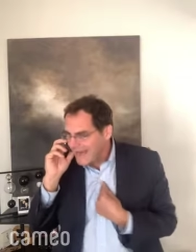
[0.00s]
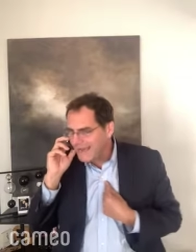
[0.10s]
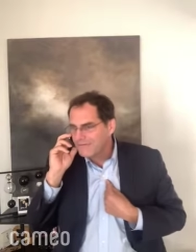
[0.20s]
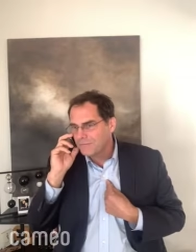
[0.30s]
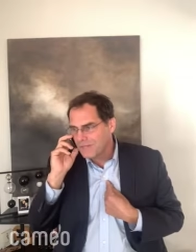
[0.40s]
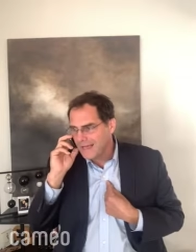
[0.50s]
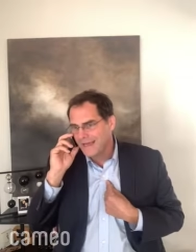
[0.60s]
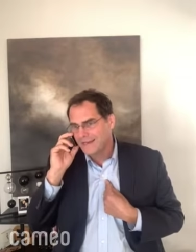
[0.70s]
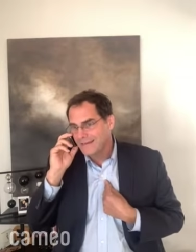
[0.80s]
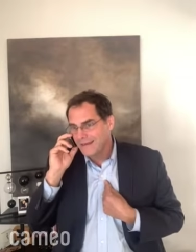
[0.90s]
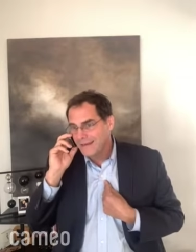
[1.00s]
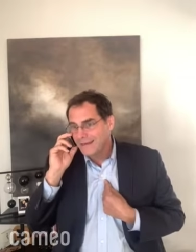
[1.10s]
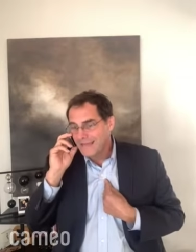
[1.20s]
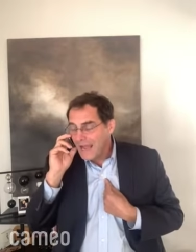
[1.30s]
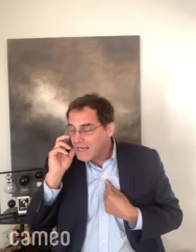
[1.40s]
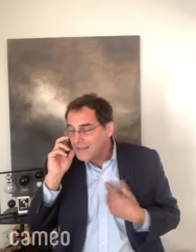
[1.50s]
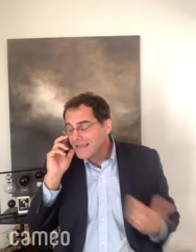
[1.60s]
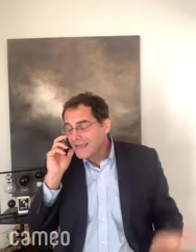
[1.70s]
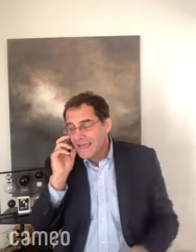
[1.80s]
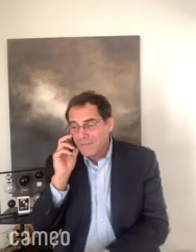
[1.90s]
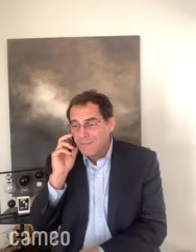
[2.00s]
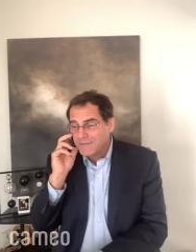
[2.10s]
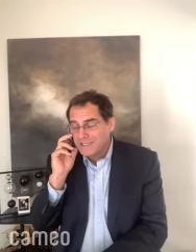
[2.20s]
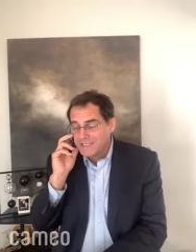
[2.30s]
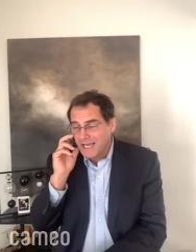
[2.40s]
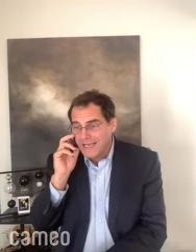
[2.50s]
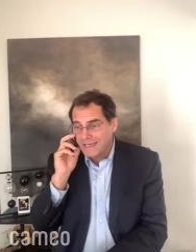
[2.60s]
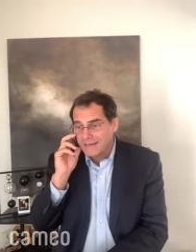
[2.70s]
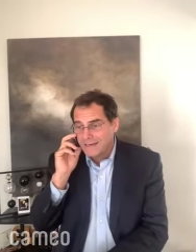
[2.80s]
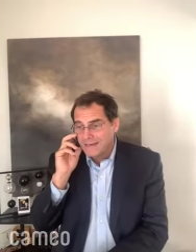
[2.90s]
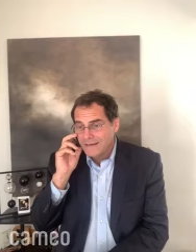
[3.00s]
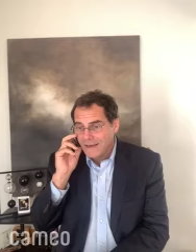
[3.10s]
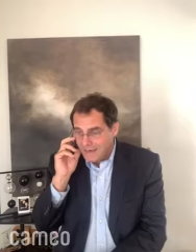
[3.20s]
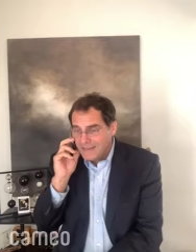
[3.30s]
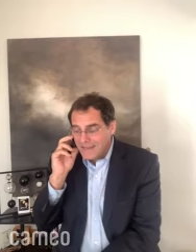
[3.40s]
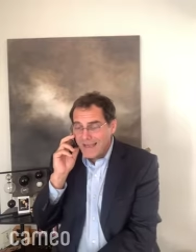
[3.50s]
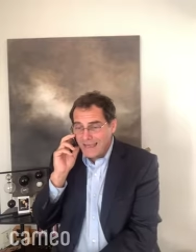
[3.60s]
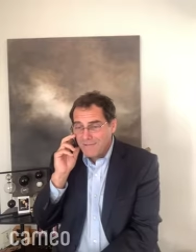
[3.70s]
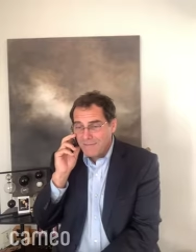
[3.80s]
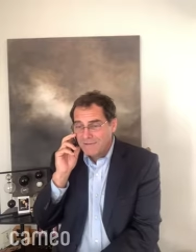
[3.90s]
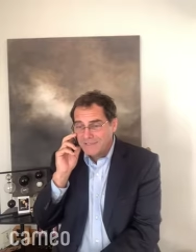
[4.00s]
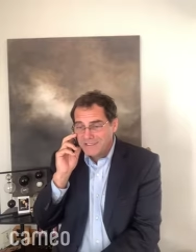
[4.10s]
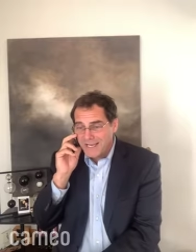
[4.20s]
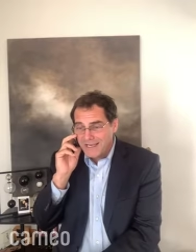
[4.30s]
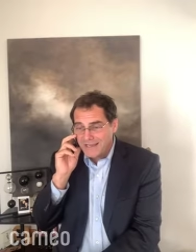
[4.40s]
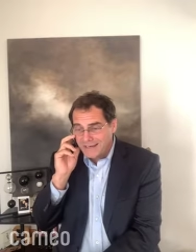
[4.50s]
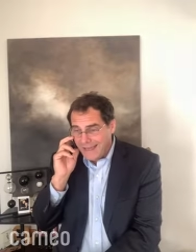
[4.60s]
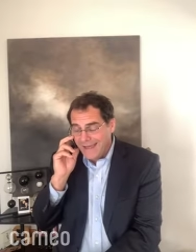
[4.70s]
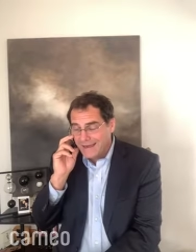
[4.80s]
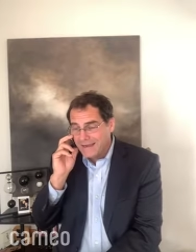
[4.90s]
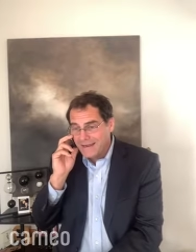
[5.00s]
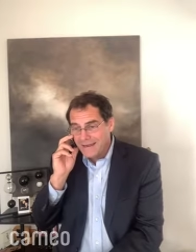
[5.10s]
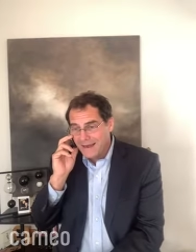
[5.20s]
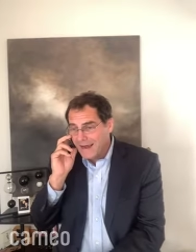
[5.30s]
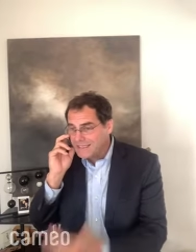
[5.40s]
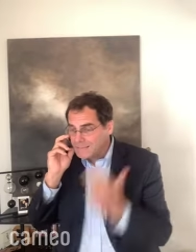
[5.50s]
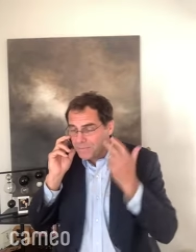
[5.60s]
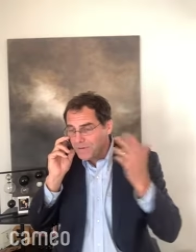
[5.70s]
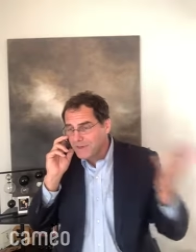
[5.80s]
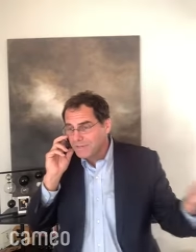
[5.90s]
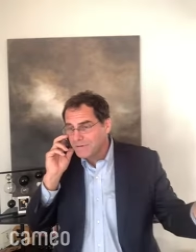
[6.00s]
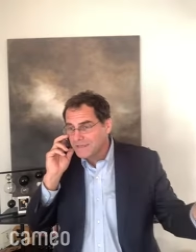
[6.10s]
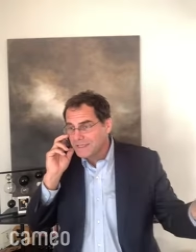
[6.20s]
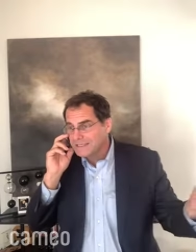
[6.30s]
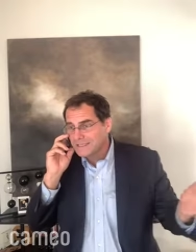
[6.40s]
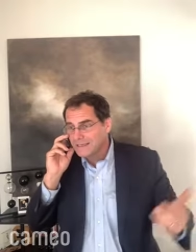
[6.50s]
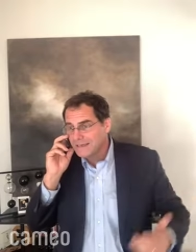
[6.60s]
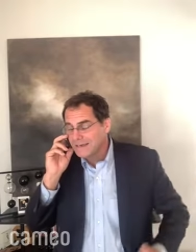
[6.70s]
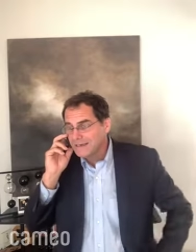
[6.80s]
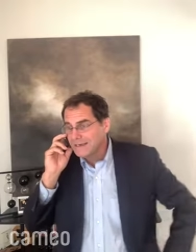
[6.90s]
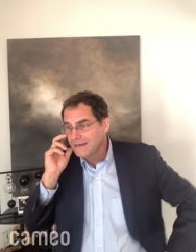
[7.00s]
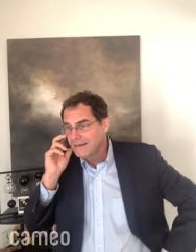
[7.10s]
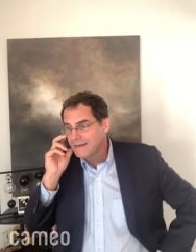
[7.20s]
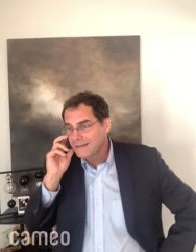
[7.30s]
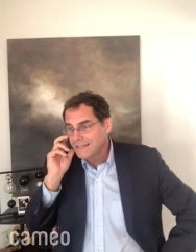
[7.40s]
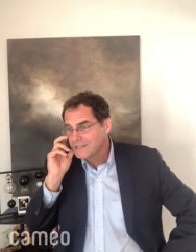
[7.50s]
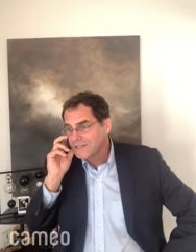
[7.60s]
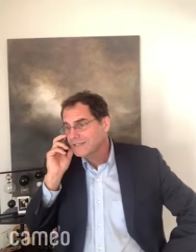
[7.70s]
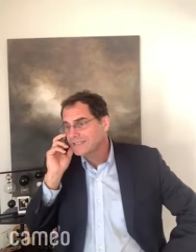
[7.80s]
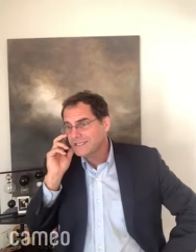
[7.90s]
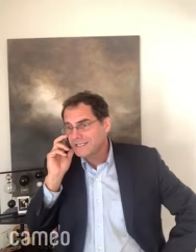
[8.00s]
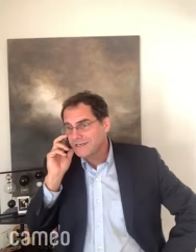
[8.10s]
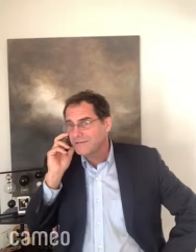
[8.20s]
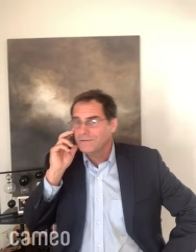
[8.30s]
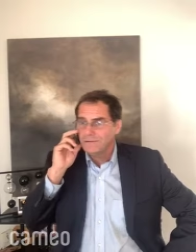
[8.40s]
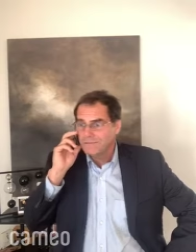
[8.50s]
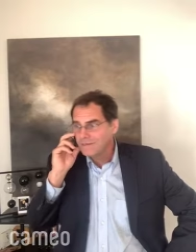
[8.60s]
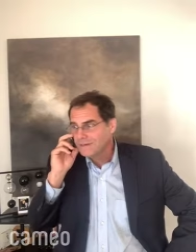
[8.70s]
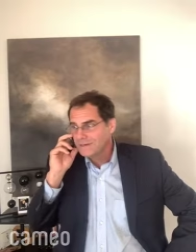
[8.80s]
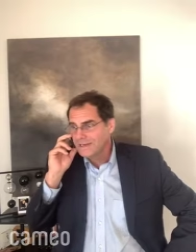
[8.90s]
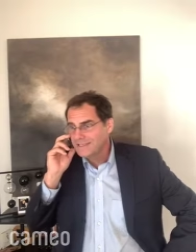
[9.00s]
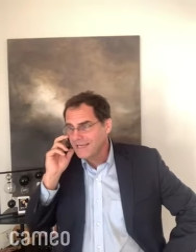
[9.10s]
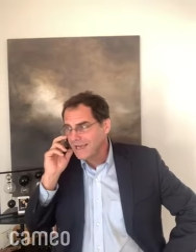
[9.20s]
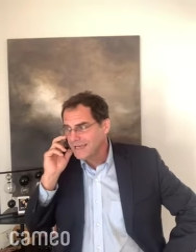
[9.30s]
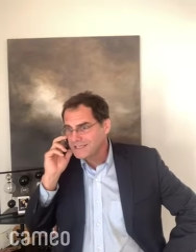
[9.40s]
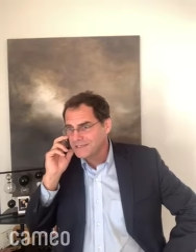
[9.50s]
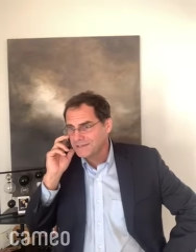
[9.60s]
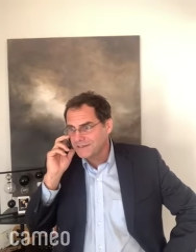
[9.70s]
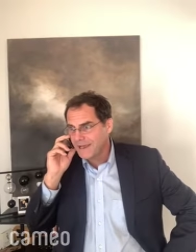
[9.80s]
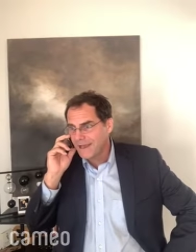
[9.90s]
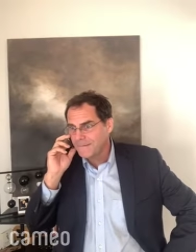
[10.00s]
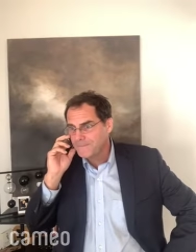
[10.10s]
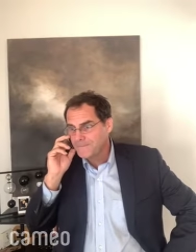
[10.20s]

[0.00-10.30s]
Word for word: I have applied. Now, how do you think I came up with the Suck It? How do you think I came up with the Suck It? Yeah, I just put a couple things that she had said to you uh, into action. Yeah.